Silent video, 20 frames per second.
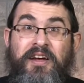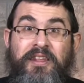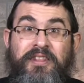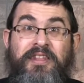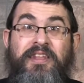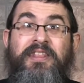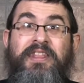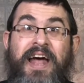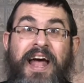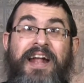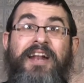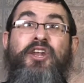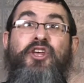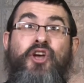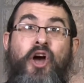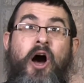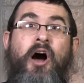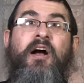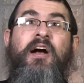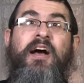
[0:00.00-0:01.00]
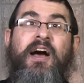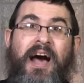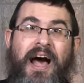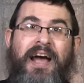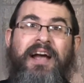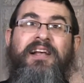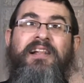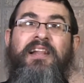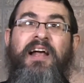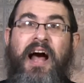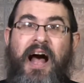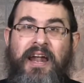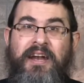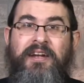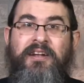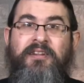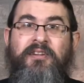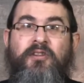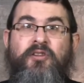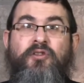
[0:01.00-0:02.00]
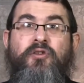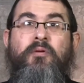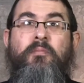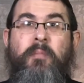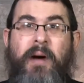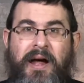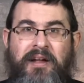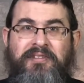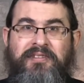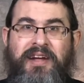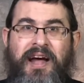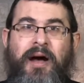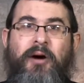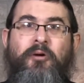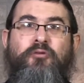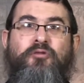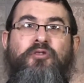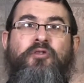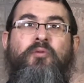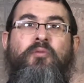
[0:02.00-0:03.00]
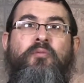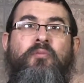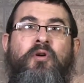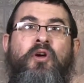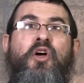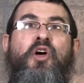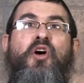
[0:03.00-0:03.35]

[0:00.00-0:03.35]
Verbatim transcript: the then young Chaikel Chanin to Moscow to